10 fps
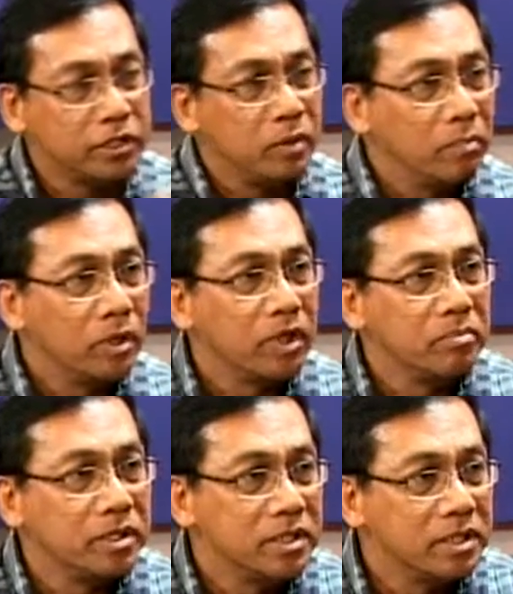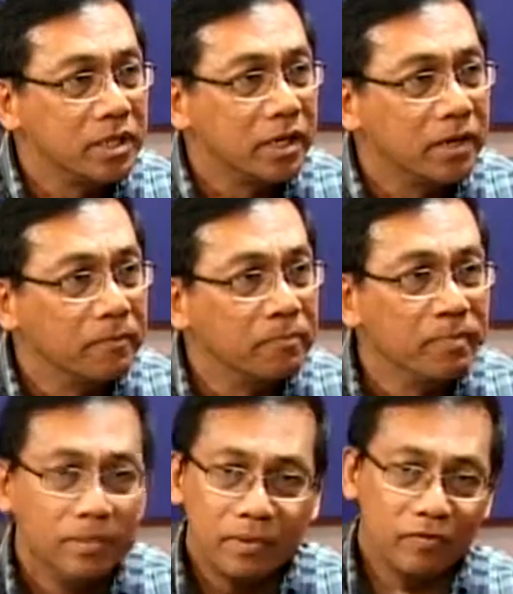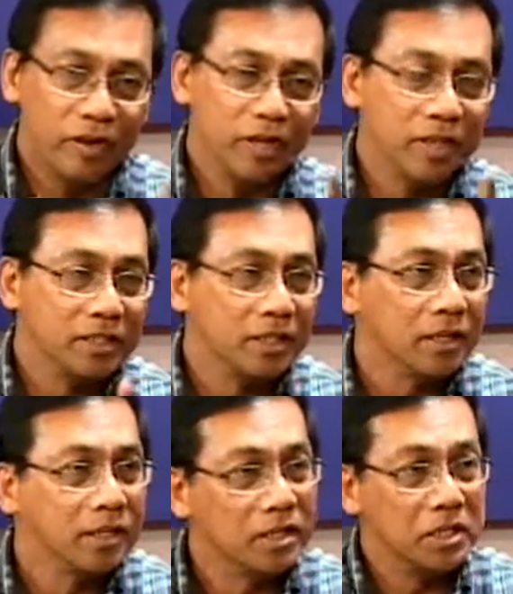people can be assisted. Financial